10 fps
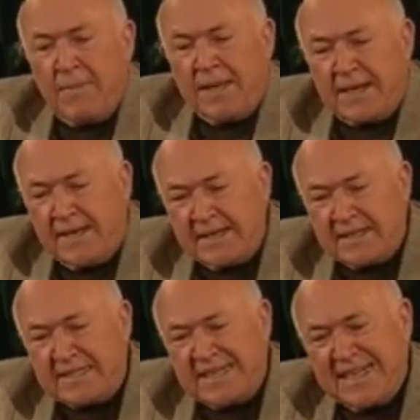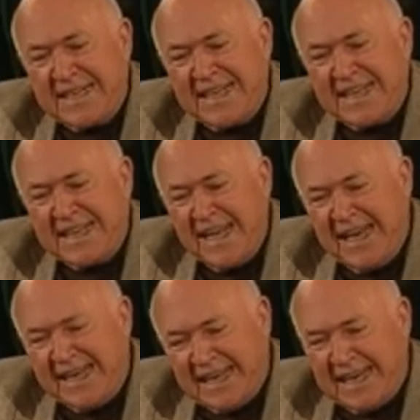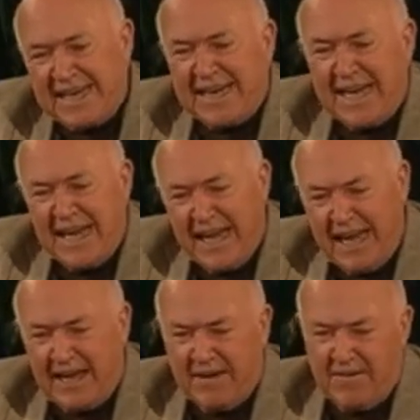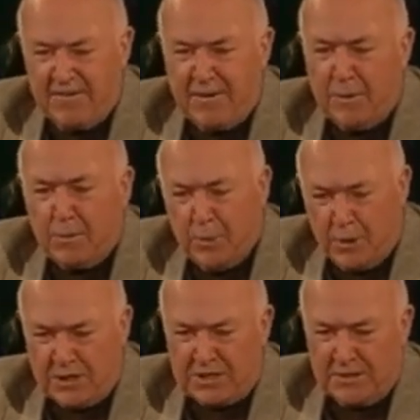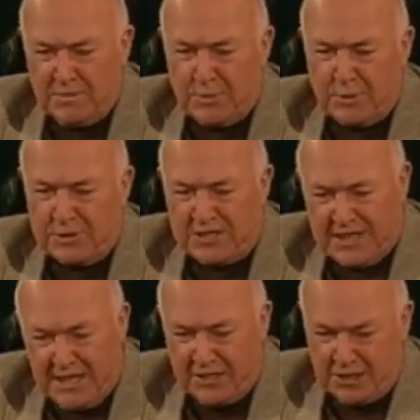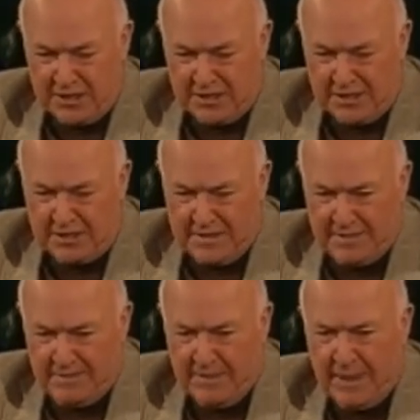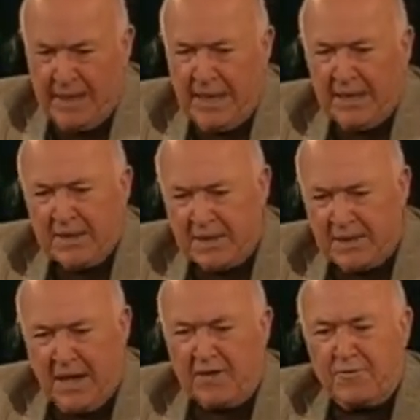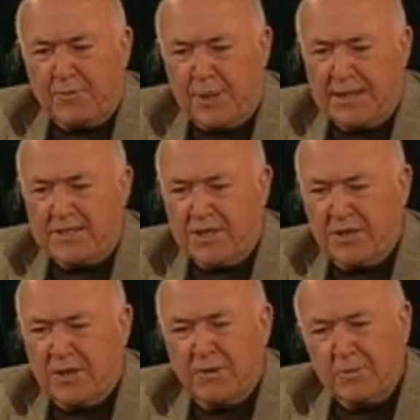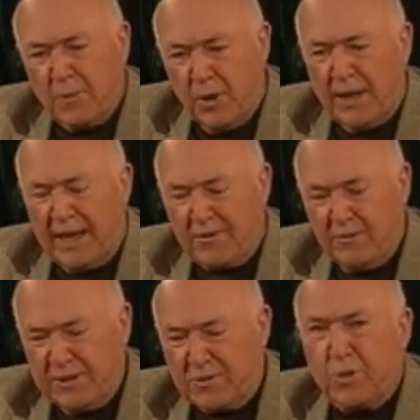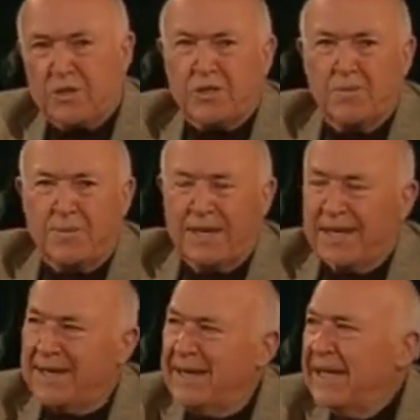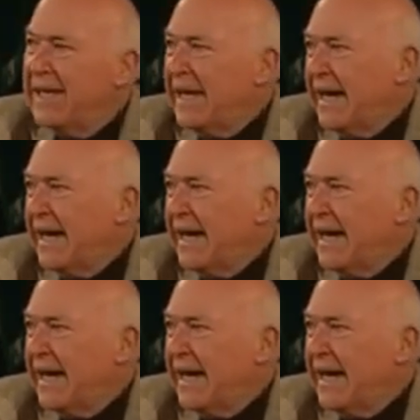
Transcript: because they didn't have abortion procedures, the god of pleasure, Molech, was worshipped in